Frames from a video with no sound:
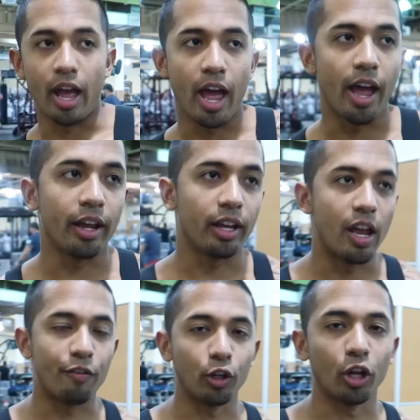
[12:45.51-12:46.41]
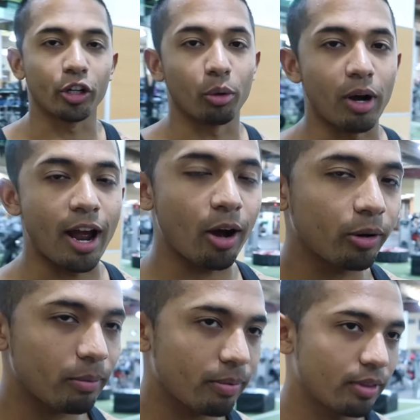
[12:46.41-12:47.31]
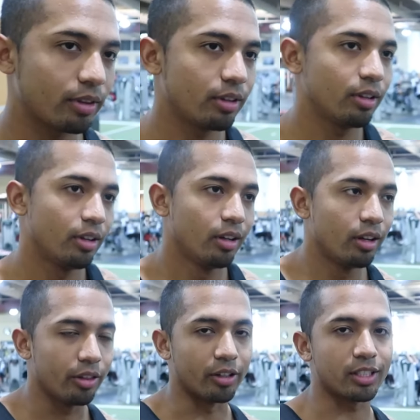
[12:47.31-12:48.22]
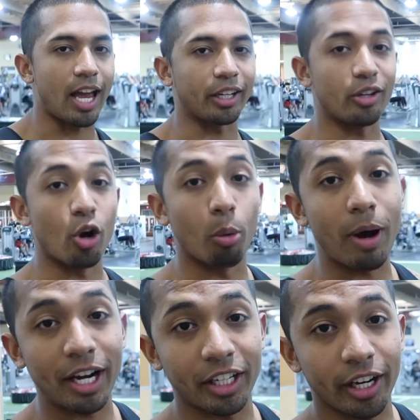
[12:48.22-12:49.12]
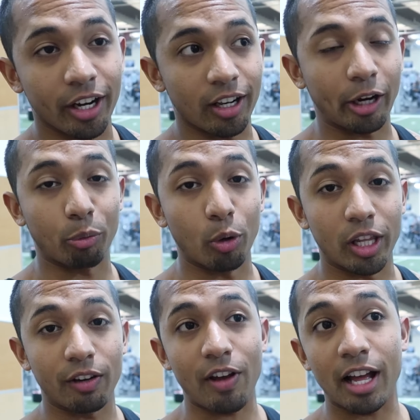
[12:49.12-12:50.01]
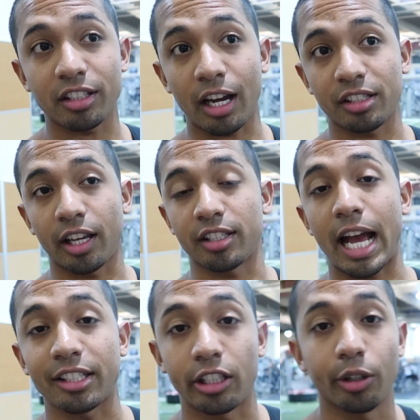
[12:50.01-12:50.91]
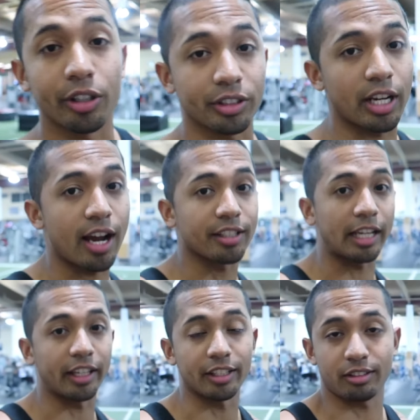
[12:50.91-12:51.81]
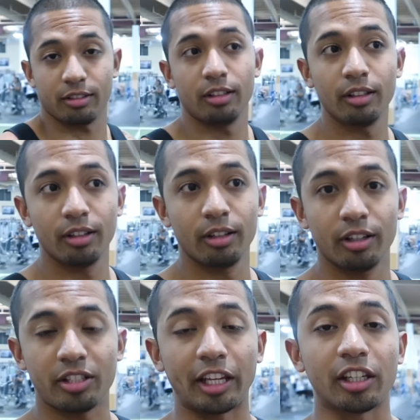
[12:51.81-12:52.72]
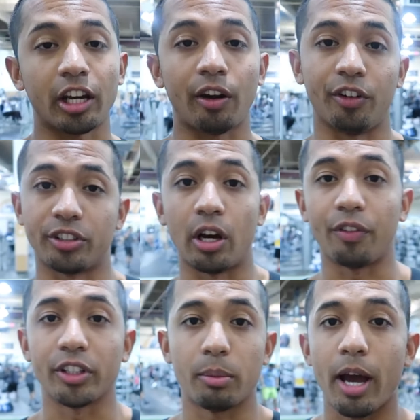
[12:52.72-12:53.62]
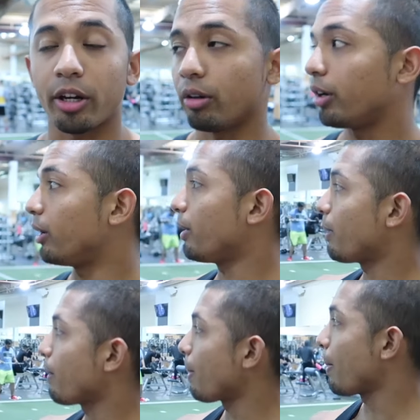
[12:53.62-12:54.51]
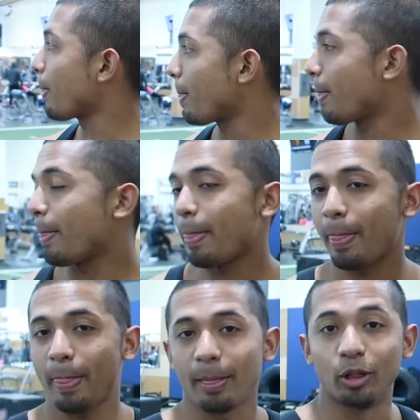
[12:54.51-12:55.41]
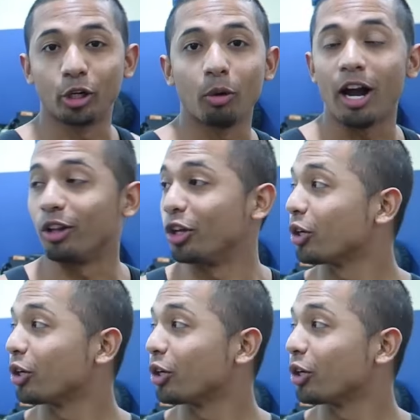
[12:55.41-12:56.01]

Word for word: Hey, if you look around, there's like nobody here. Like really, Valentine's Day is that serious, guys. I guess taking care of yourself doesn't matter, right? Look around,